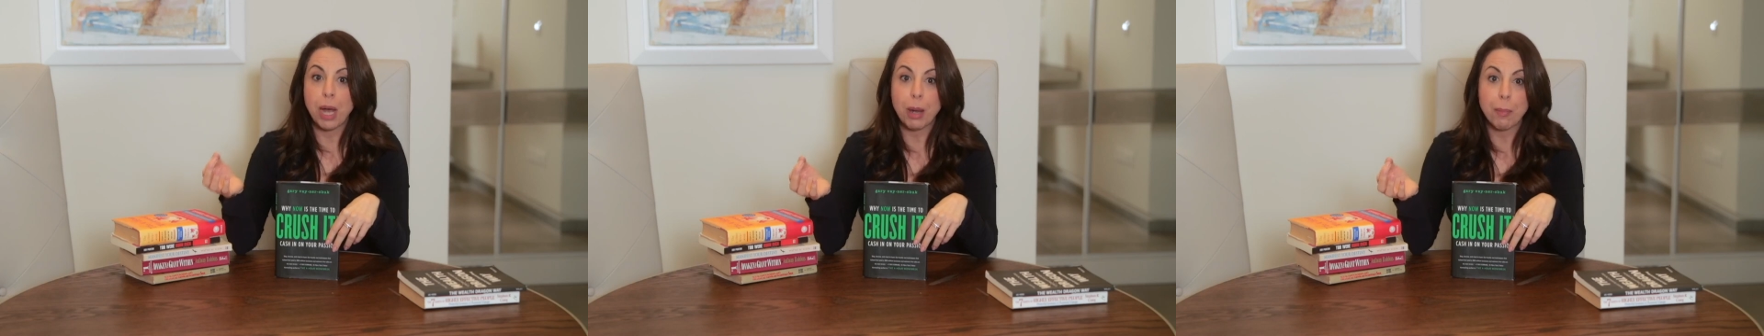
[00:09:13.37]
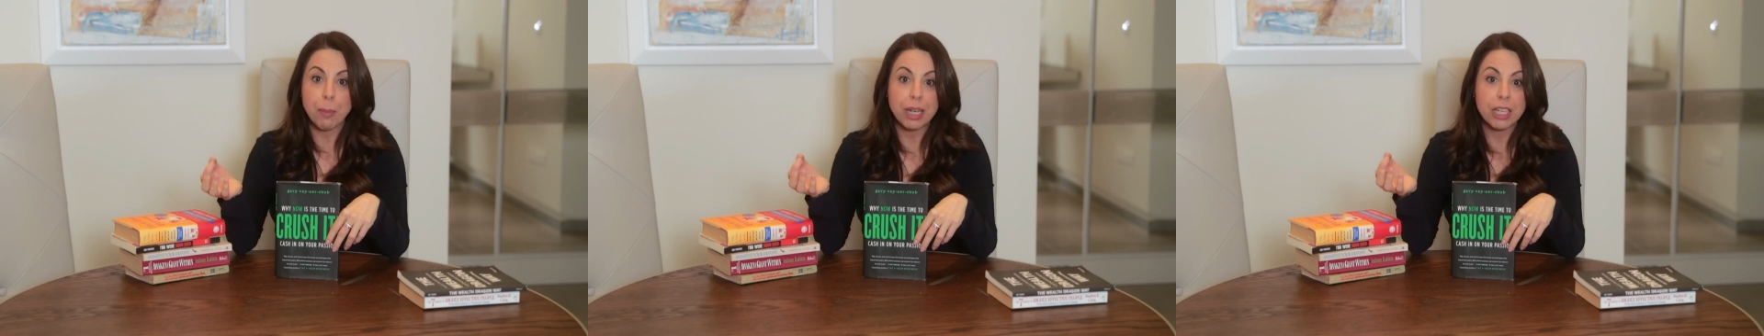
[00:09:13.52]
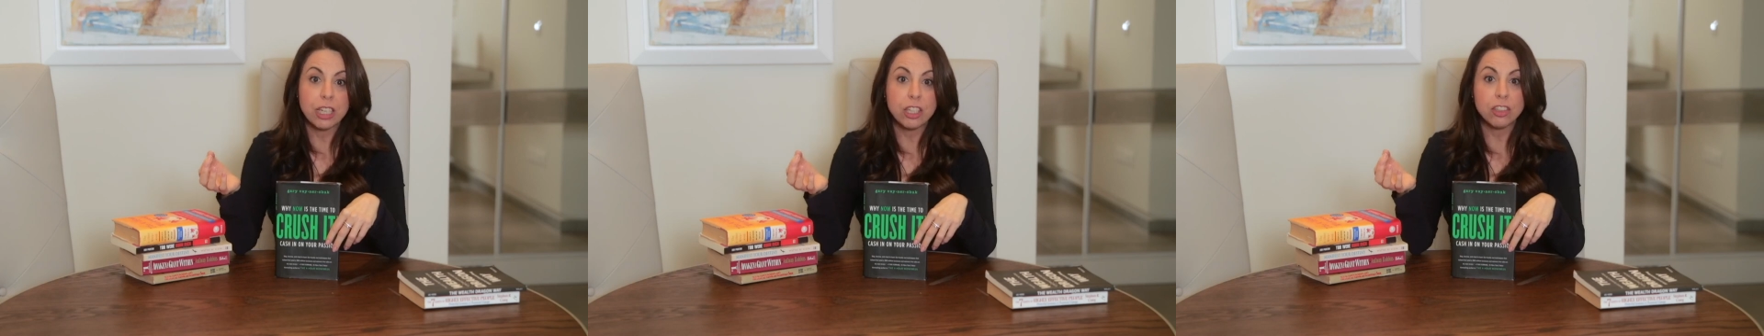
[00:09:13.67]

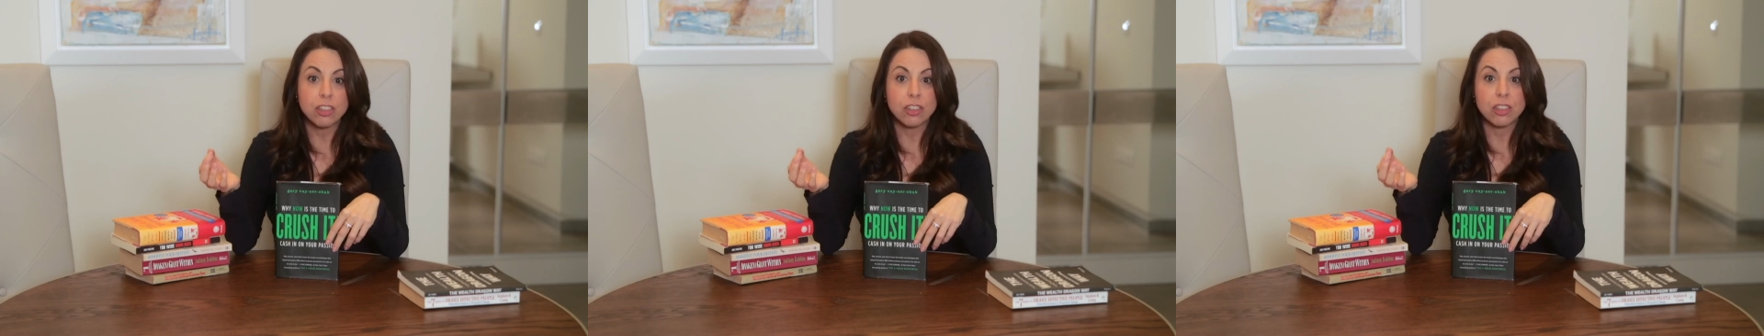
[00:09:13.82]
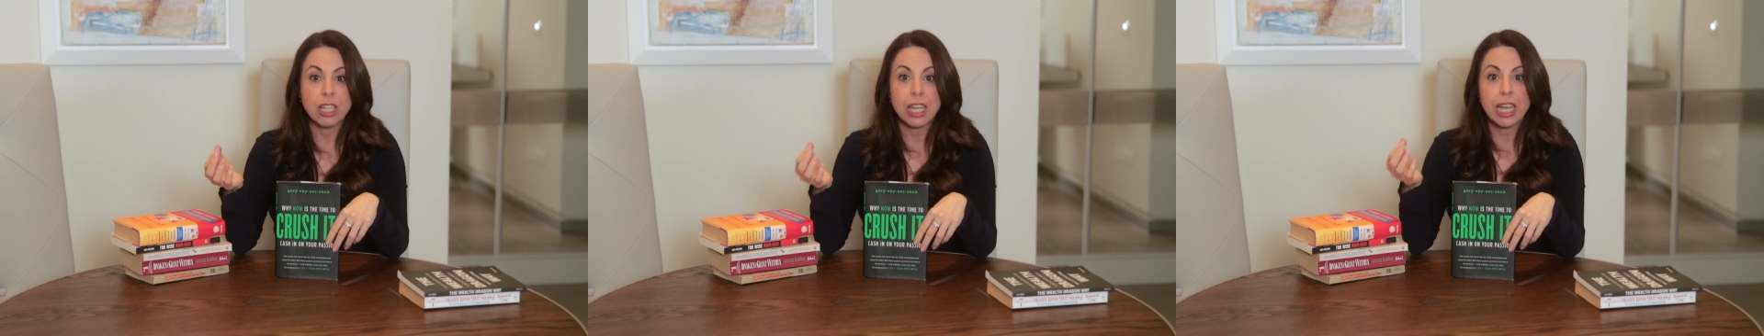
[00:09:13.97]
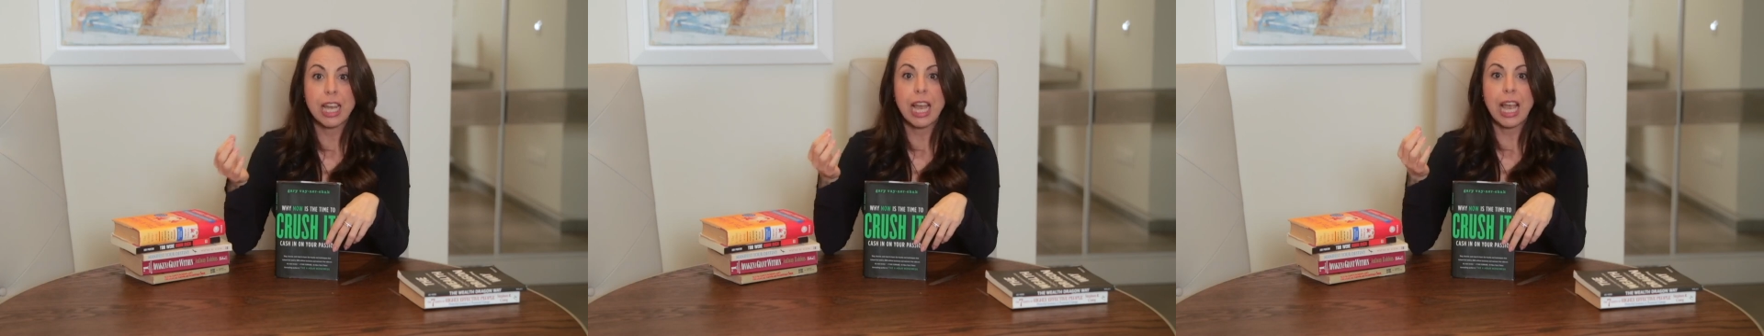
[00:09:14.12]

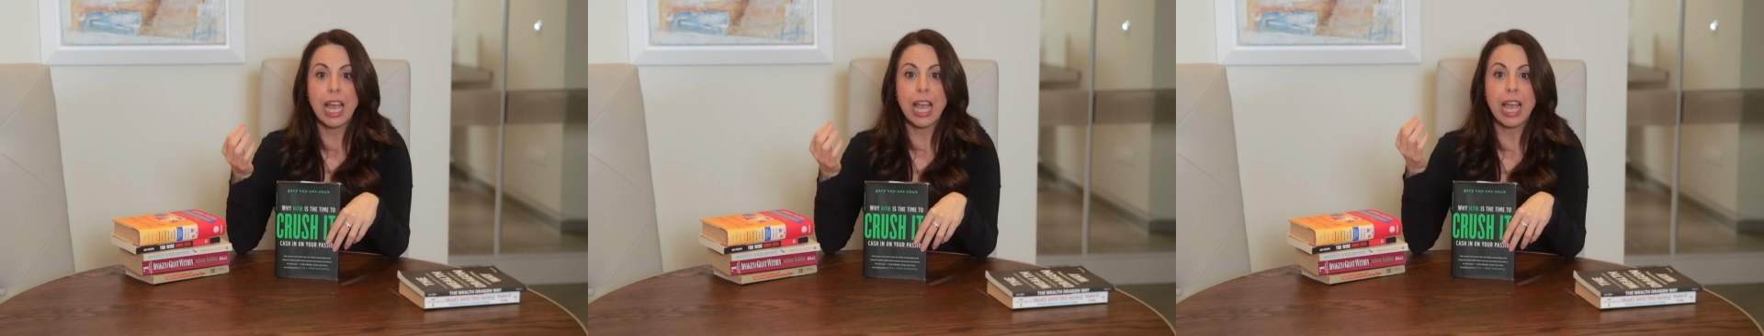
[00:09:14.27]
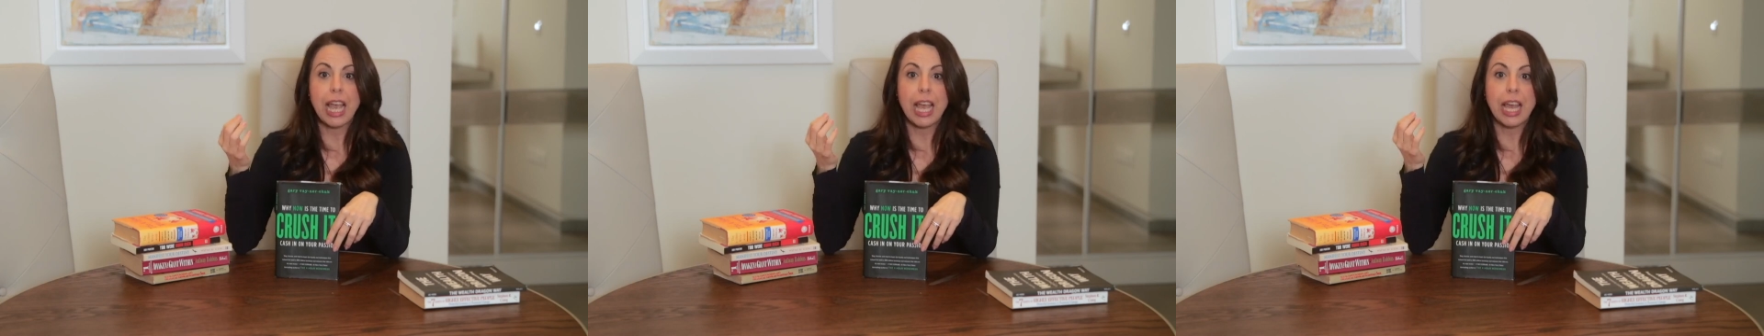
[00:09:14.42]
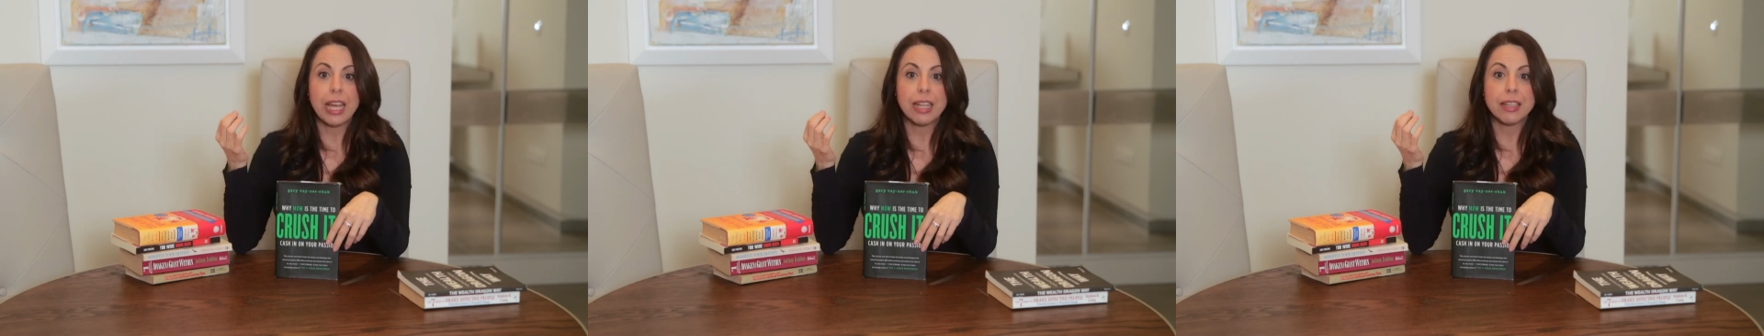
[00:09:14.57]
published
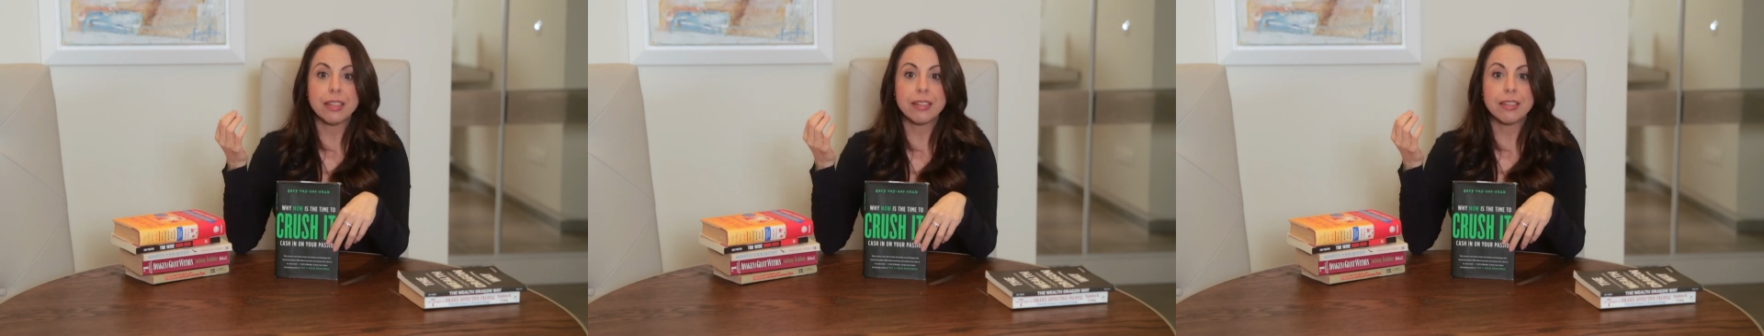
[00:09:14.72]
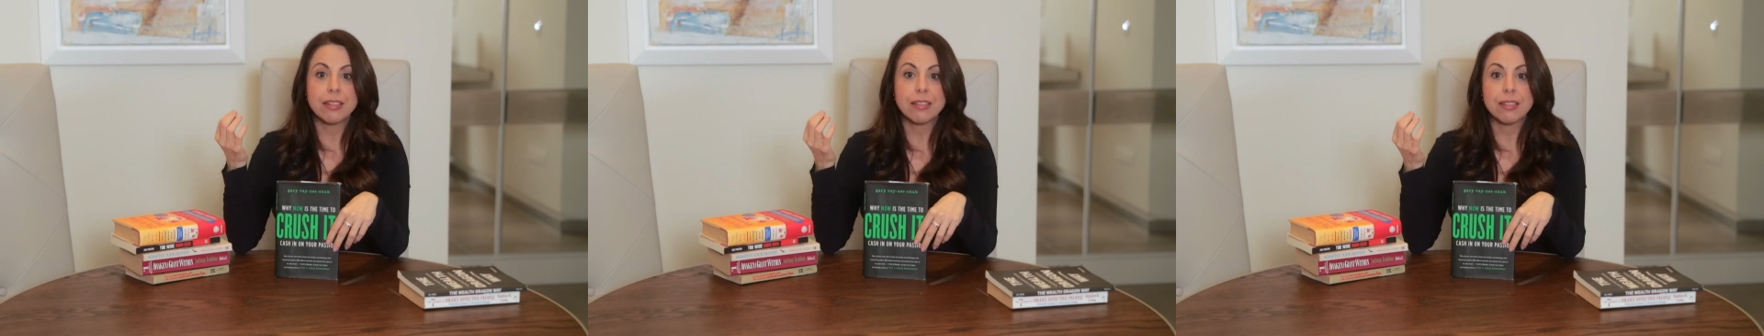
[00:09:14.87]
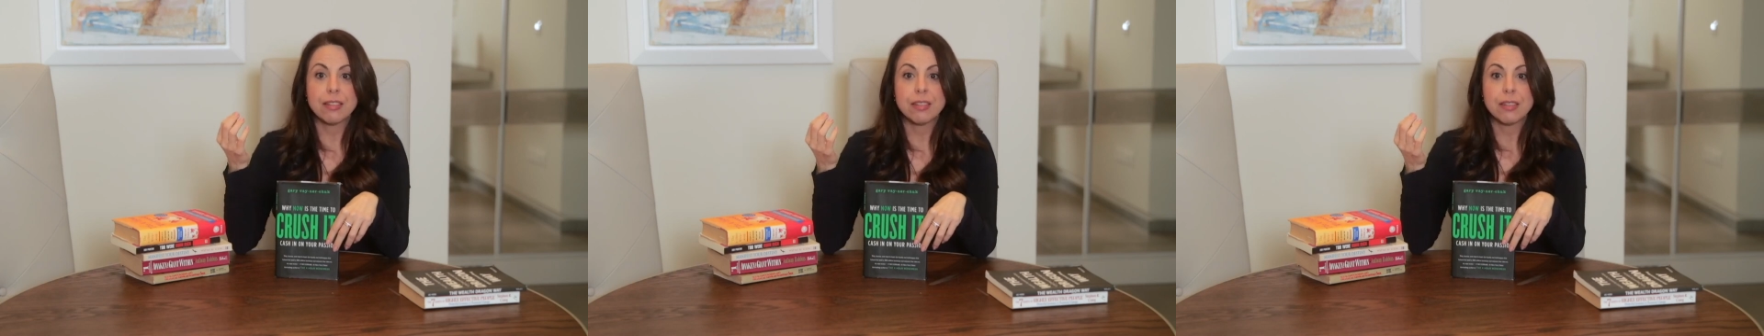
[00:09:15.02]

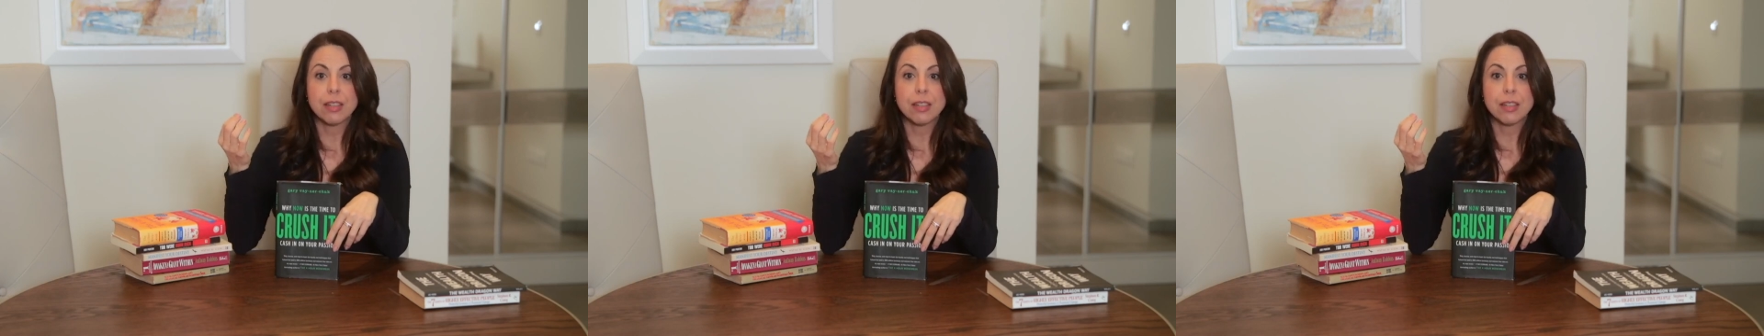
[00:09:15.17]
and